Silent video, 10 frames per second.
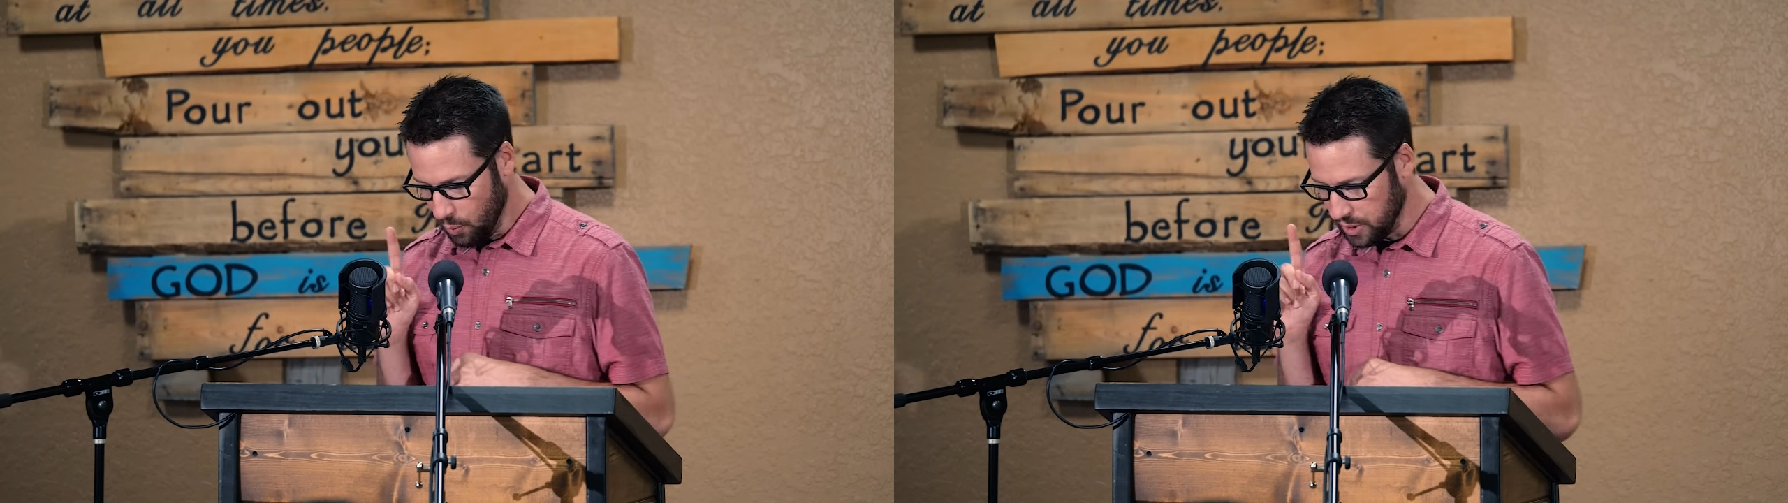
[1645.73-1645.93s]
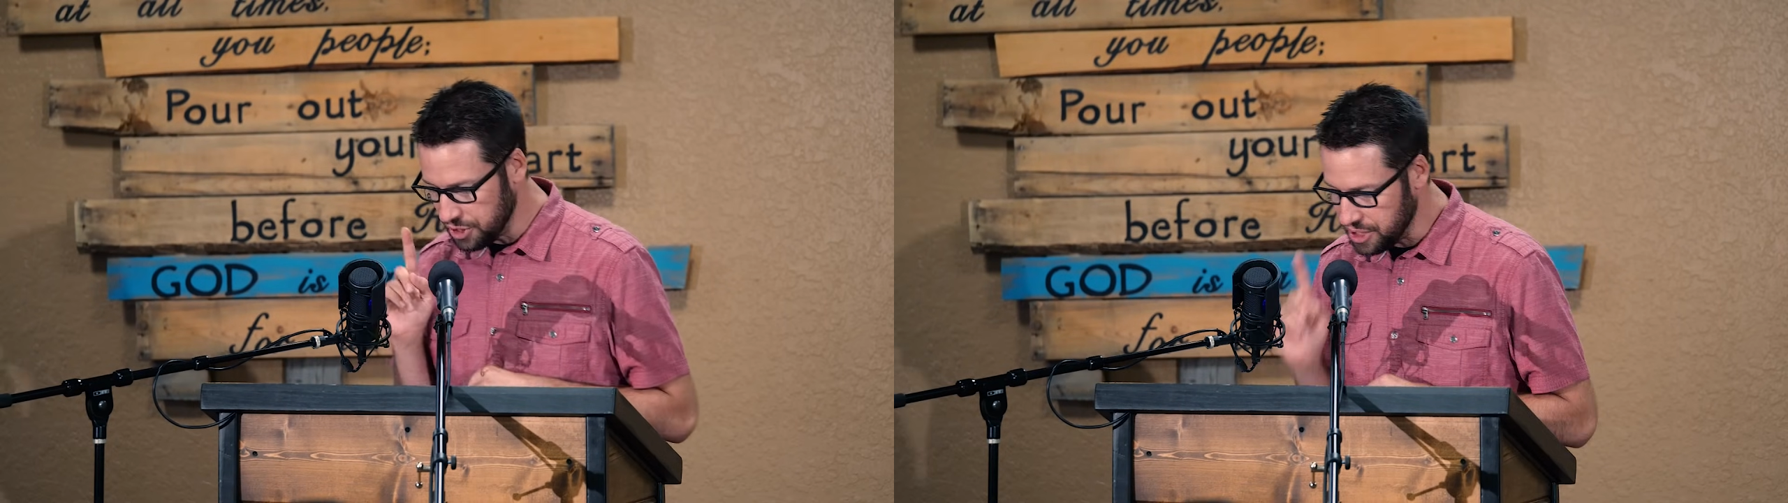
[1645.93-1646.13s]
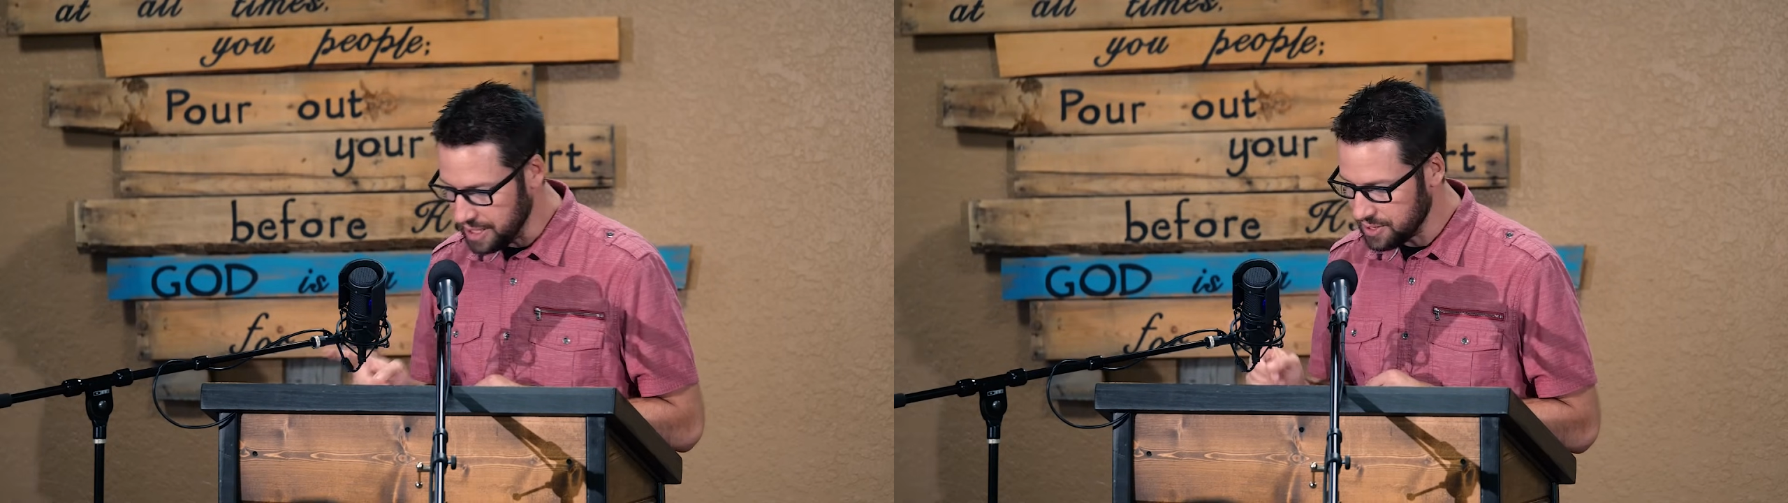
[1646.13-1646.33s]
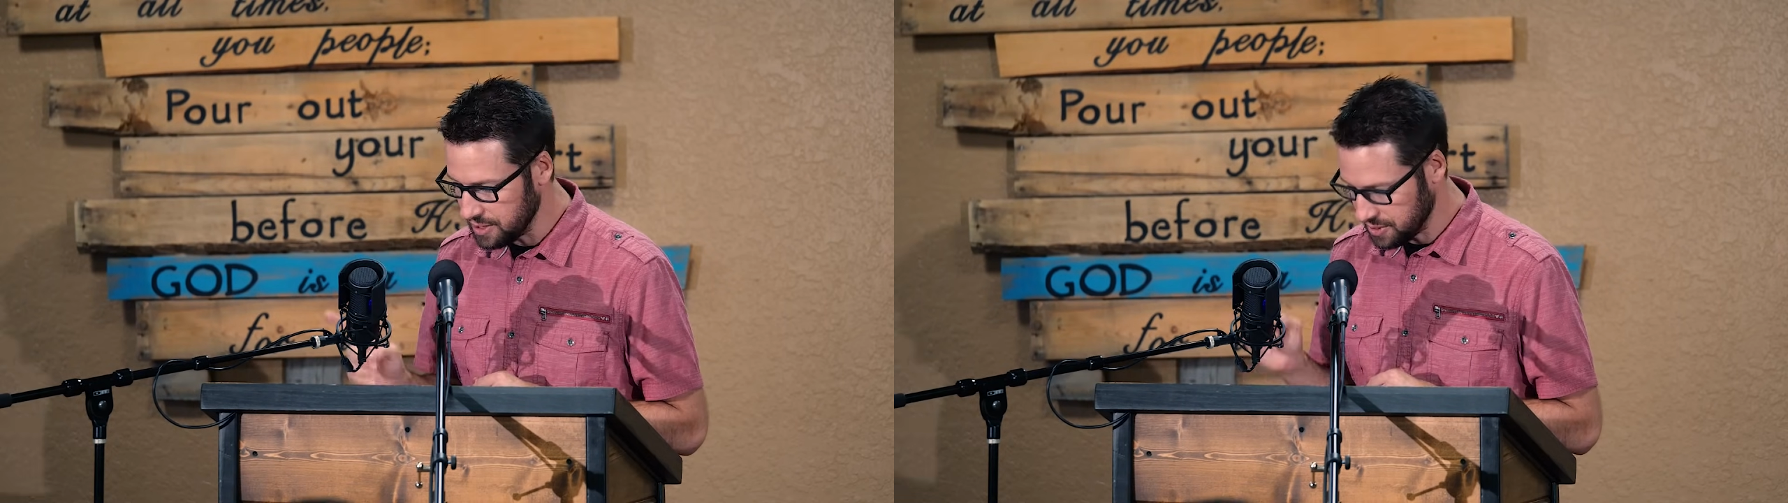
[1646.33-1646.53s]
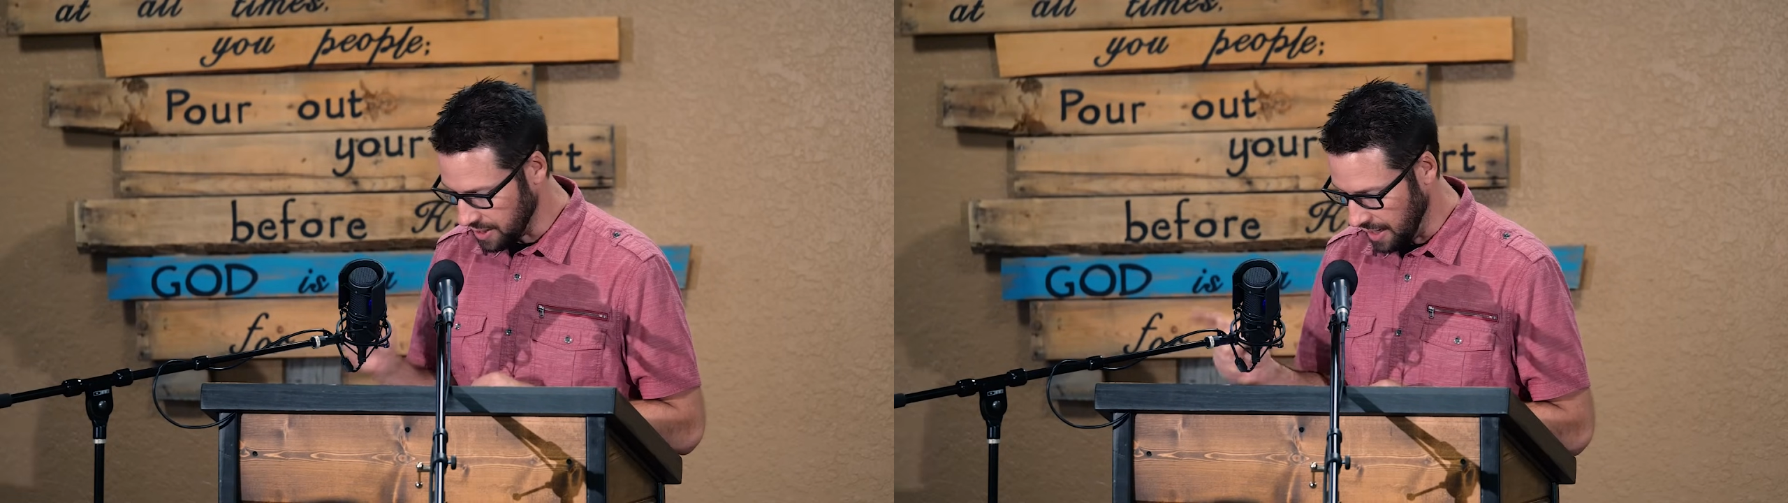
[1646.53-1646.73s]
when
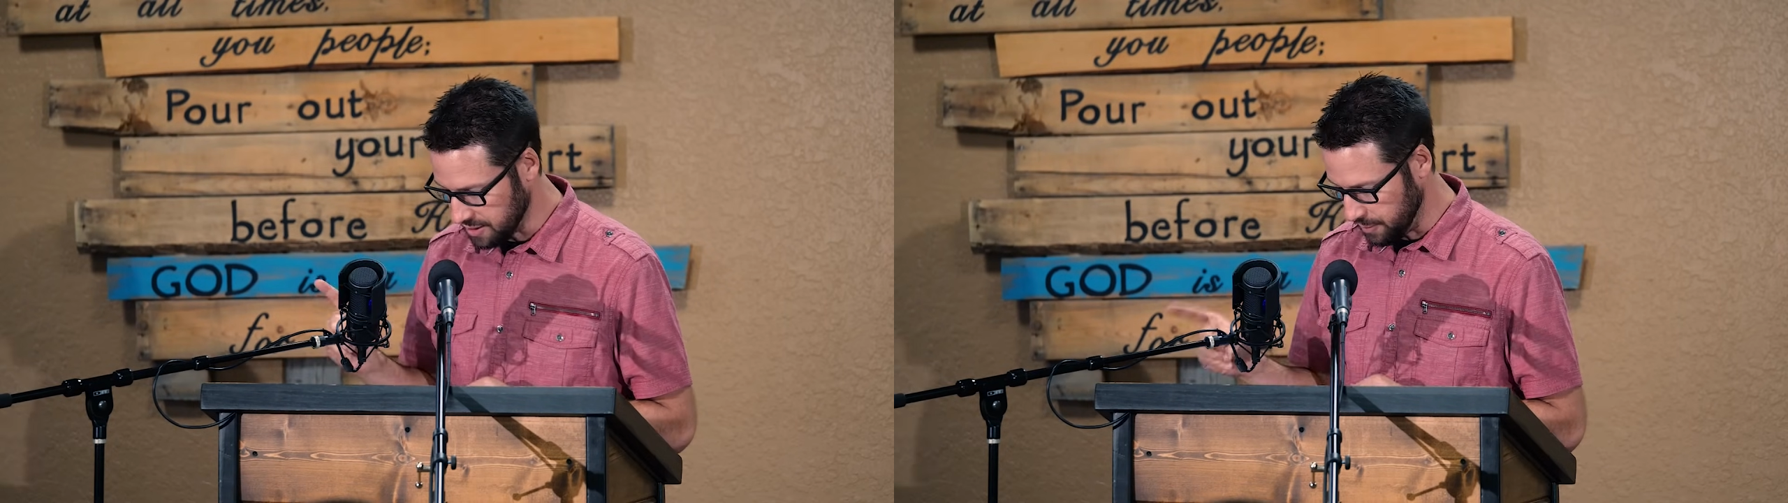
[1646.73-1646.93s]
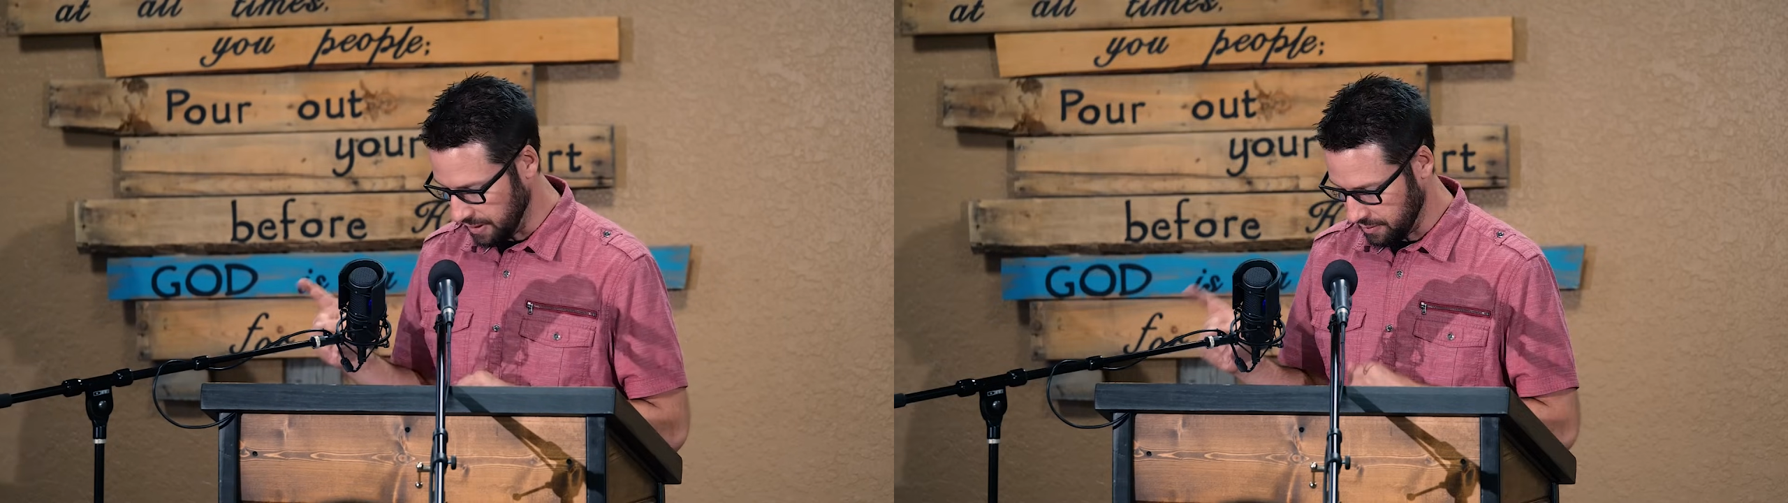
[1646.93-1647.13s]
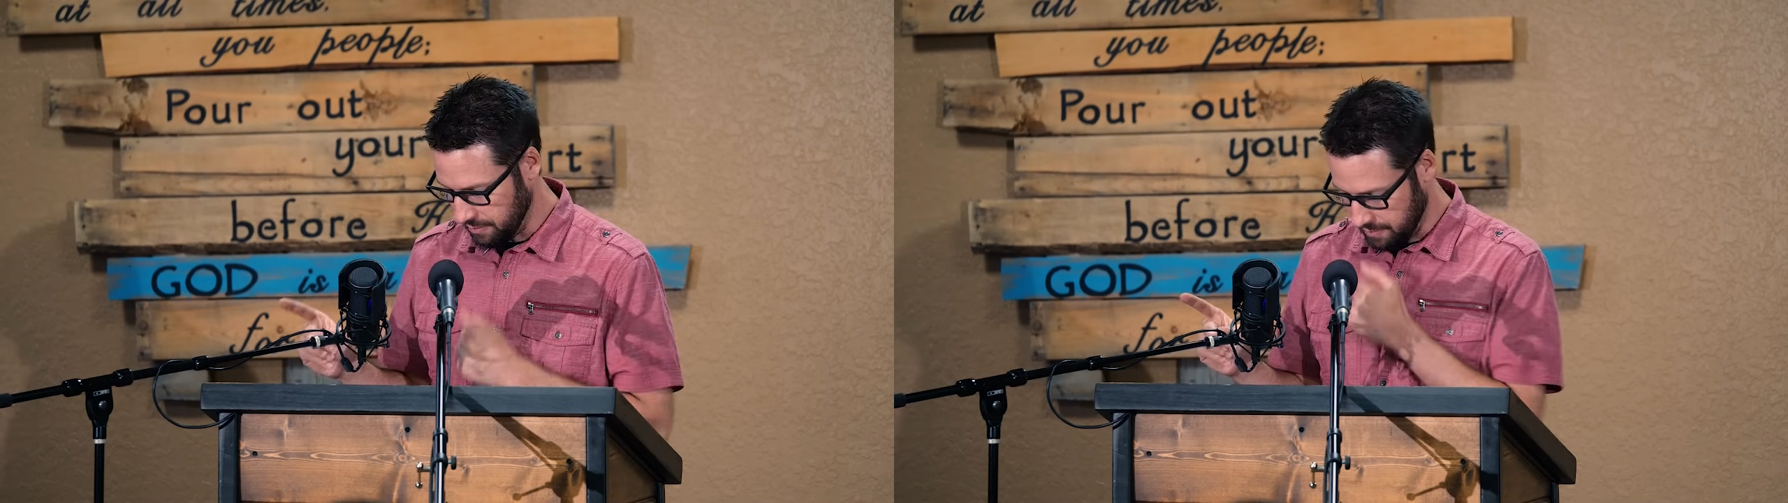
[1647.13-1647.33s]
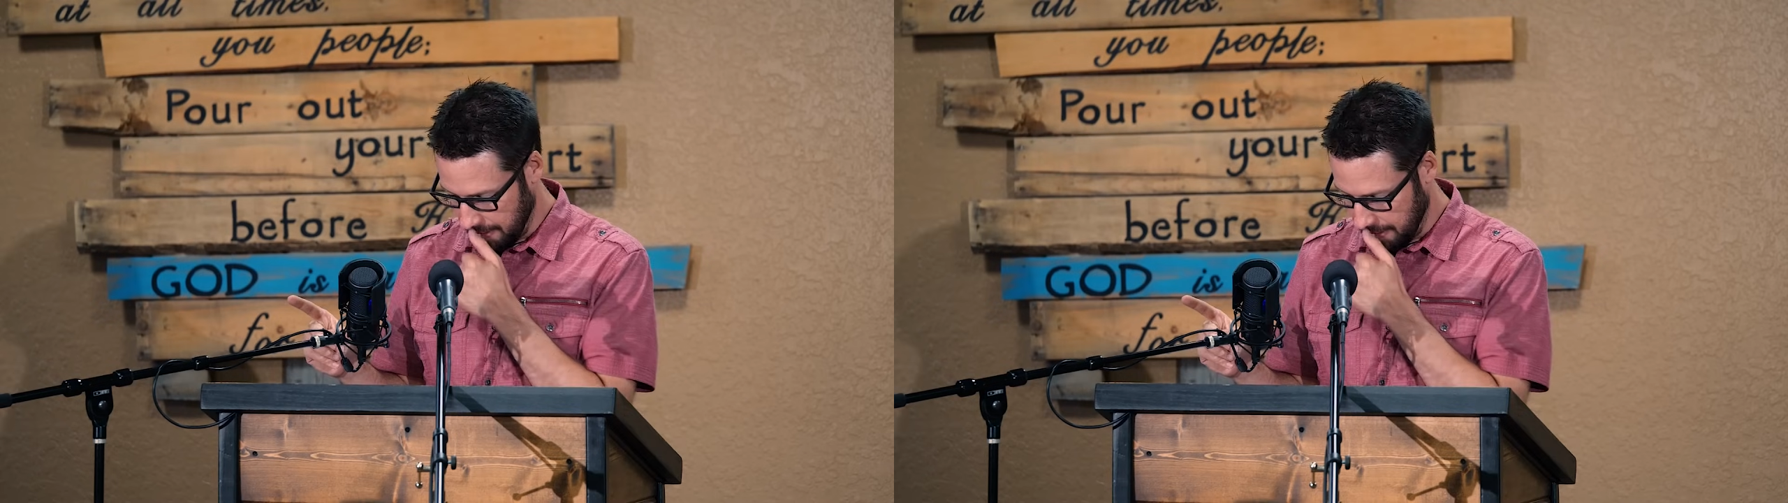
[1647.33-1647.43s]
Jesus talks about